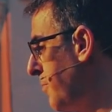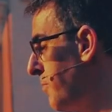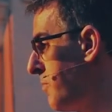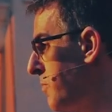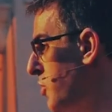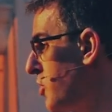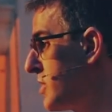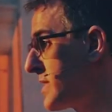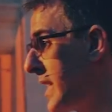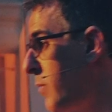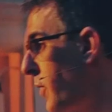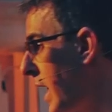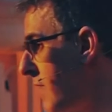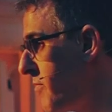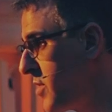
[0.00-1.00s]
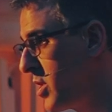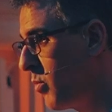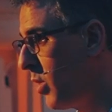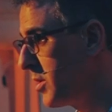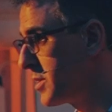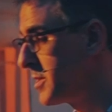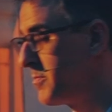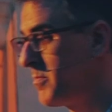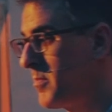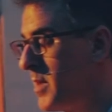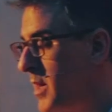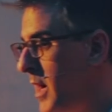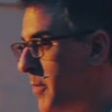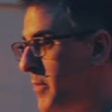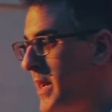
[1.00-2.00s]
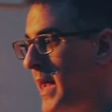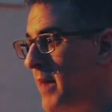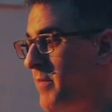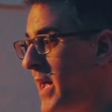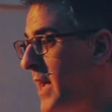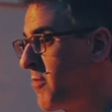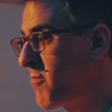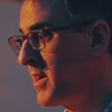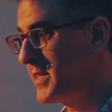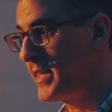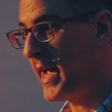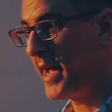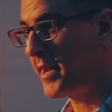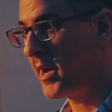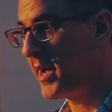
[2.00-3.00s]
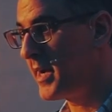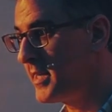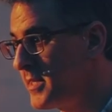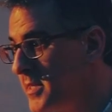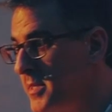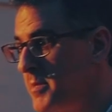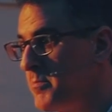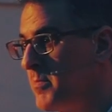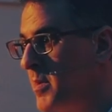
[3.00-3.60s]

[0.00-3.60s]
You can say whatever you want. I'm going to have the handwriting analyzed.